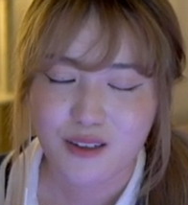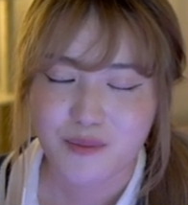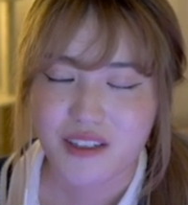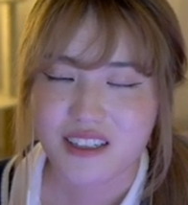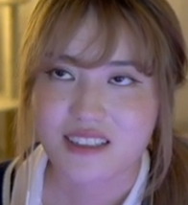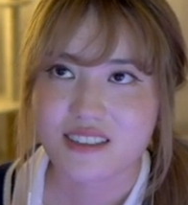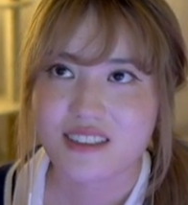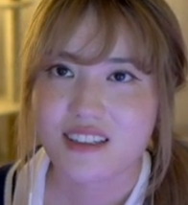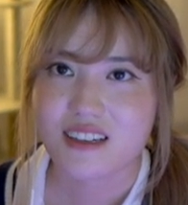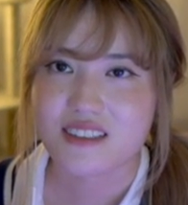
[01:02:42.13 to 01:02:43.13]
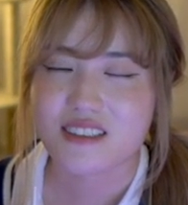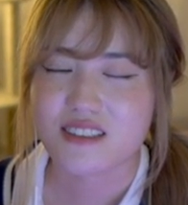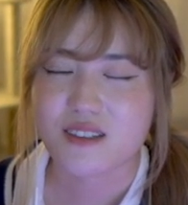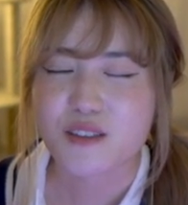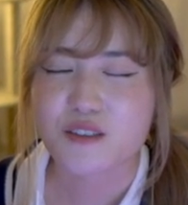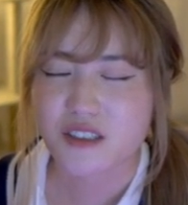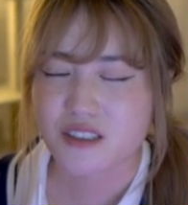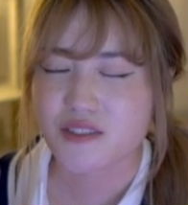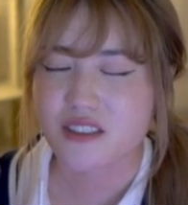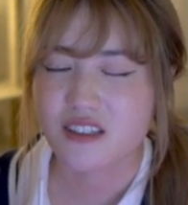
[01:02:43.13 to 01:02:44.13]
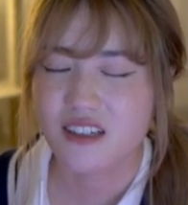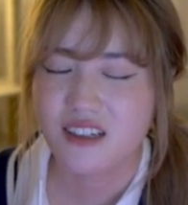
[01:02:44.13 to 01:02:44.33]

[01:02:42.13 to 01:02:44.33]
because that's just so stressful.